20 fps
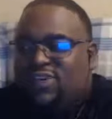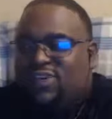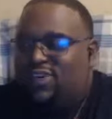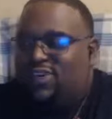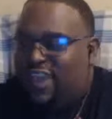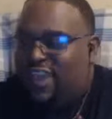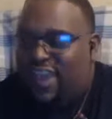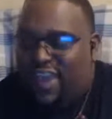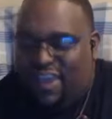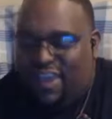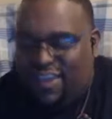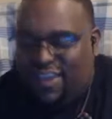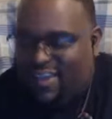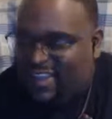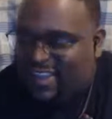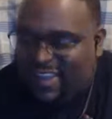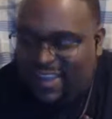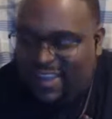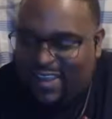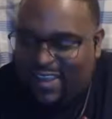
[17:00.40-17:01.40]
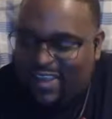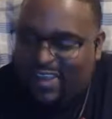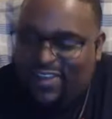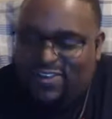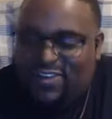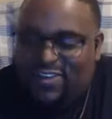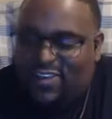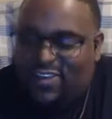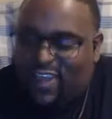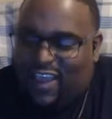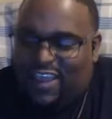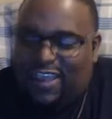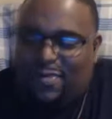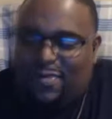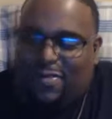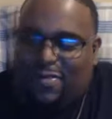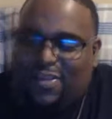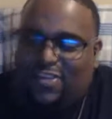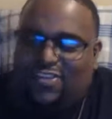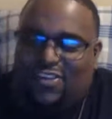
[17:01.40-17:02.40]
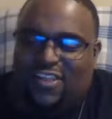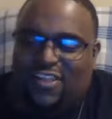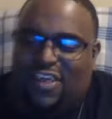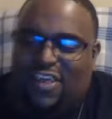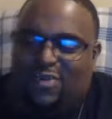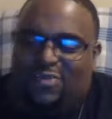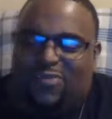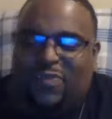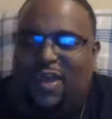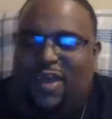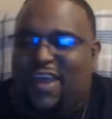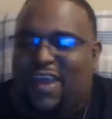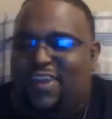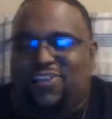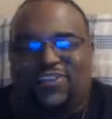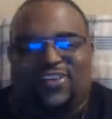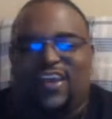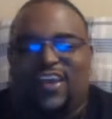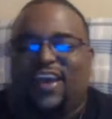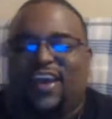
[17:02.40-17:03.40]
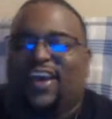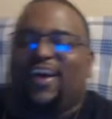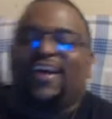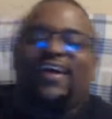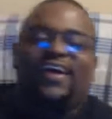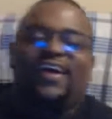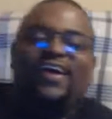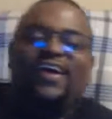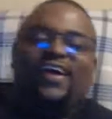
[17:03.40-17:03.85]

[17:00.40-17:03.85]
Yeah. I can't believe she let him smash. Yeah.